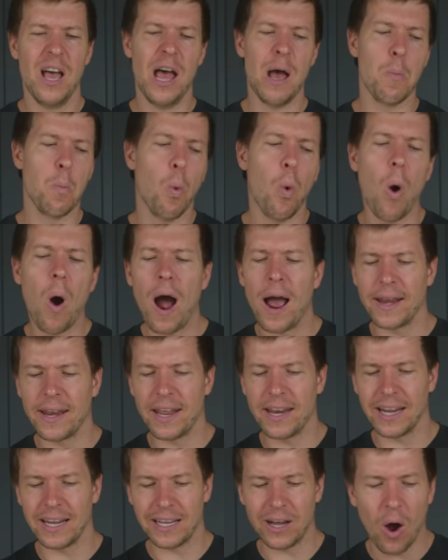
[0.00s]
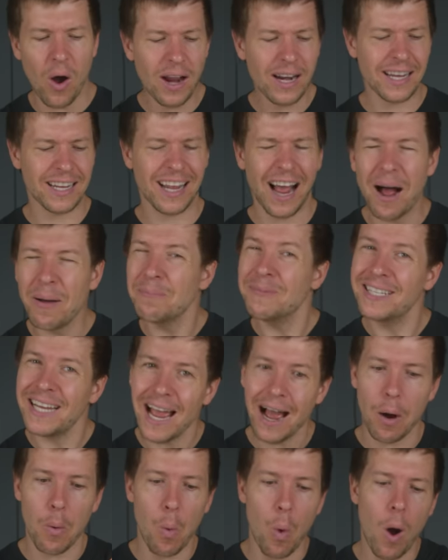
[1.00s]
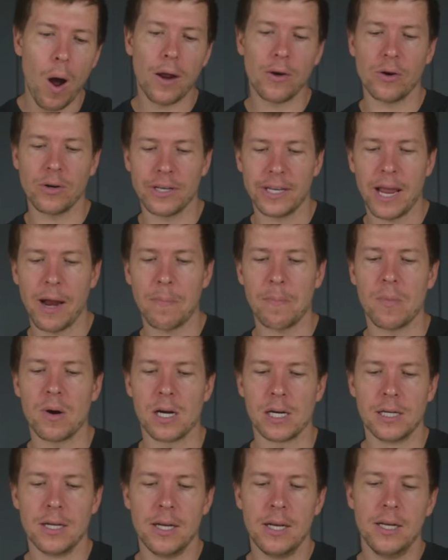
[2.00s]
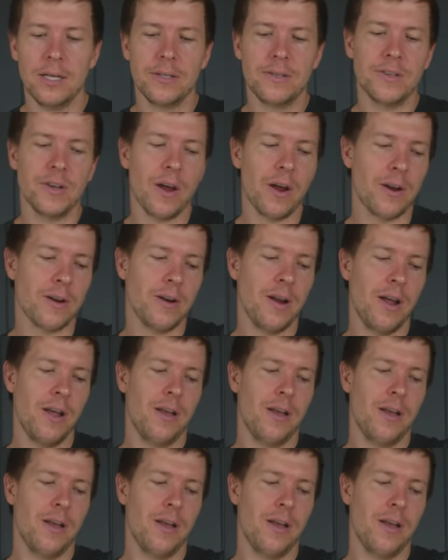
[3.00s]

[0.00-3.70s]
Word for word: and white and it kind of comes out white on camera. So